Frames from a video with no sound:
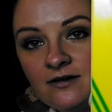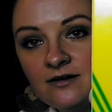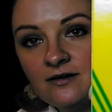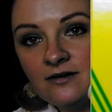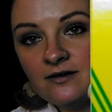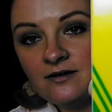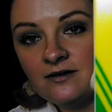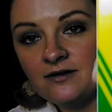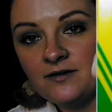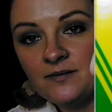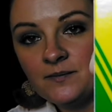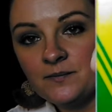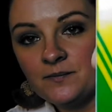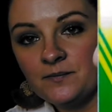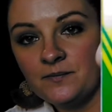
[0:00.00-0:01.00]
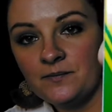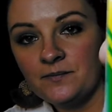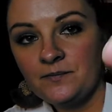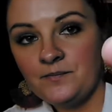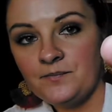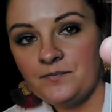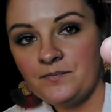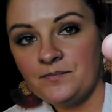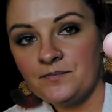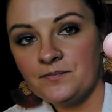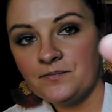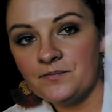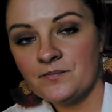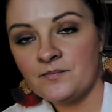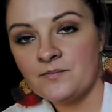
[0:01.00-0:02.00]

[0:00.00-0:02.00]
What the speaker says: Nobody speaks.